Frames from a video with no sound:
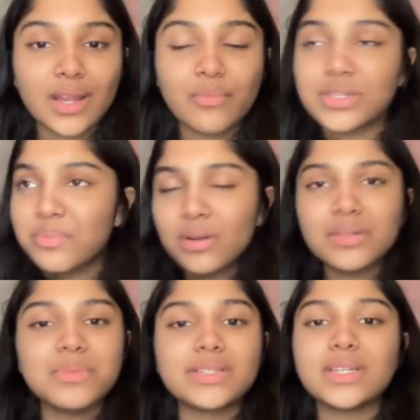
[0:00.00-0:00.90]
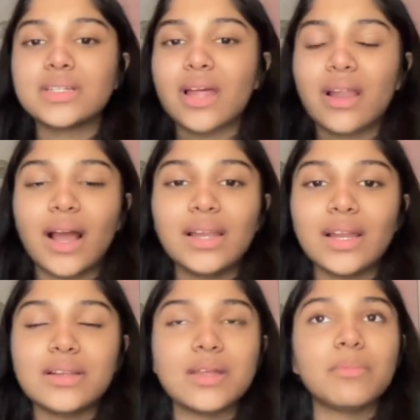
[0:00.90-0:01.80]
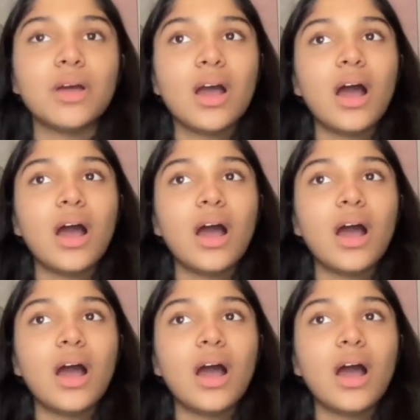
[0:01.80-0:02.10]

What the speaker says: I would spot the mistakes, I'd highlight them,